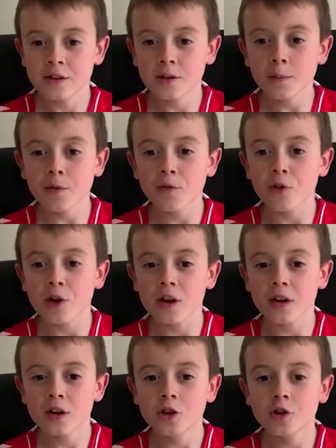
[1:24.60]
Number three,
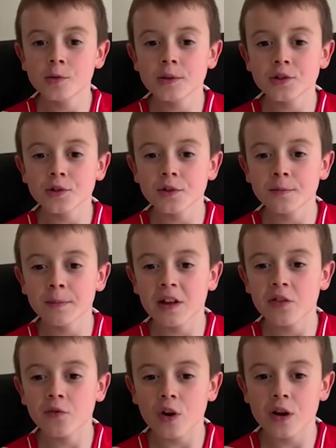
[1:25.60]
who is your
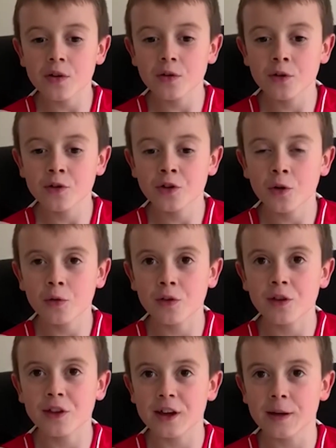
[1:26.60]
best friend on the
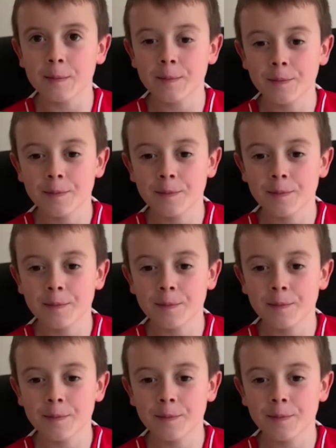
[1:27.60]
Charlton team?